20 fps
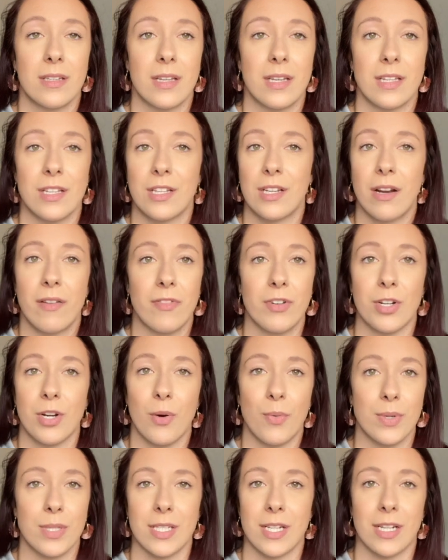you never know
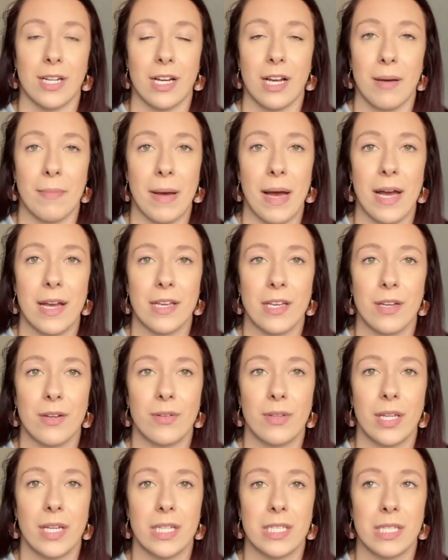what's going to come at you.
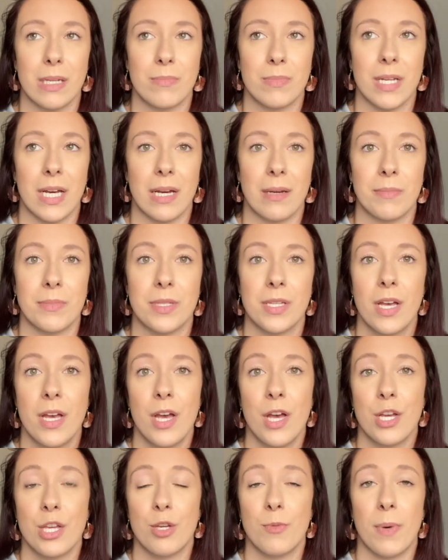Like sometimes
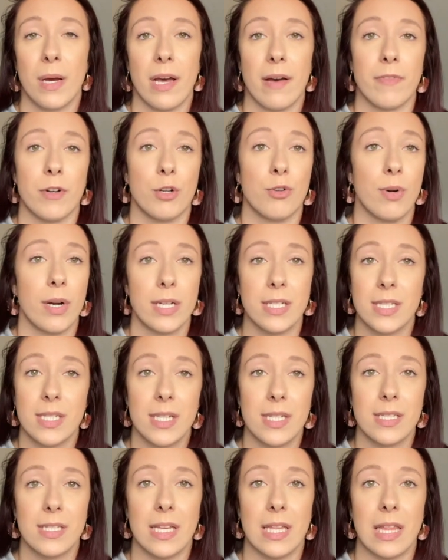you might have a
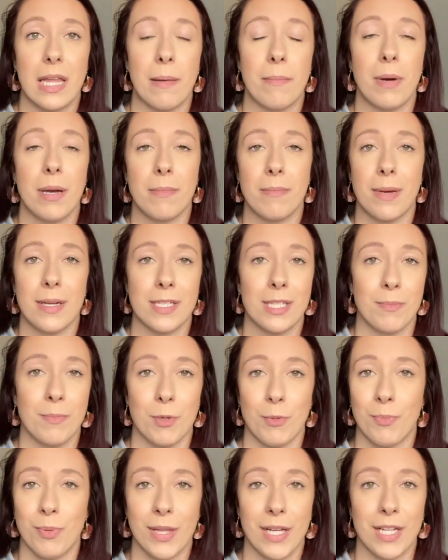crisis and that might mess up
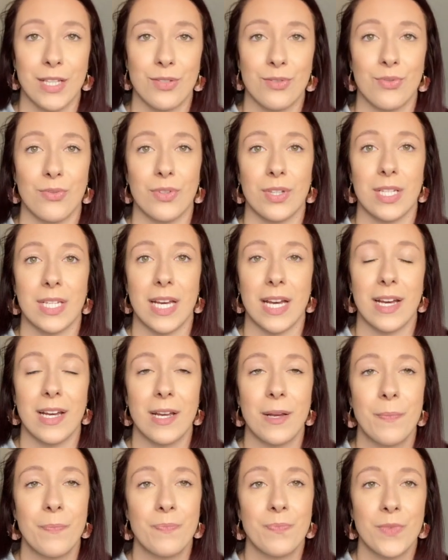your plans for the
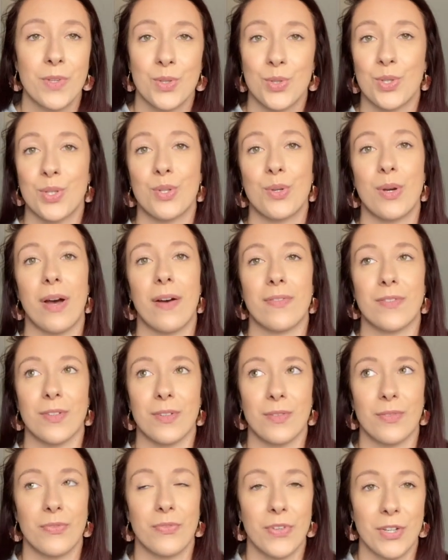day. So then you have
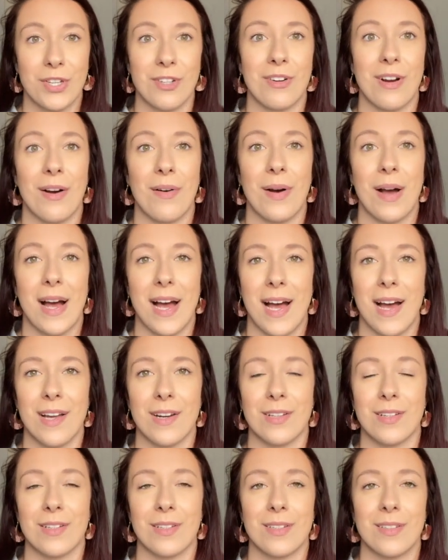to figure out how
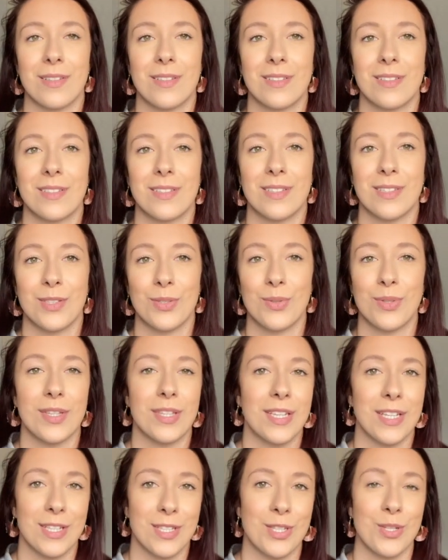to do the
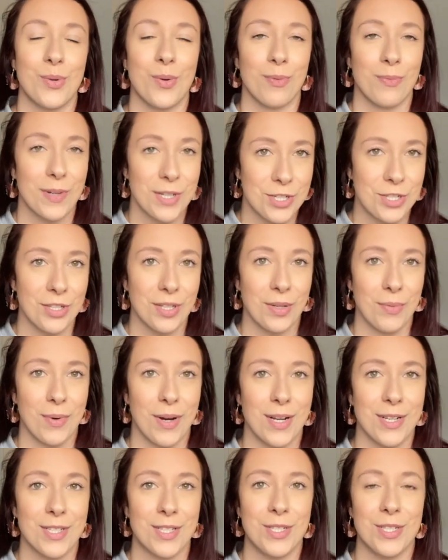things you originally
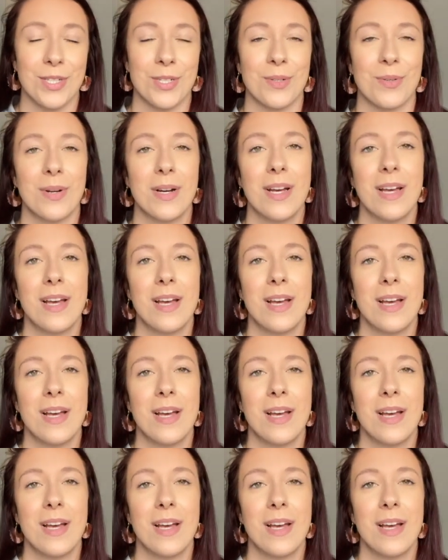wanted to do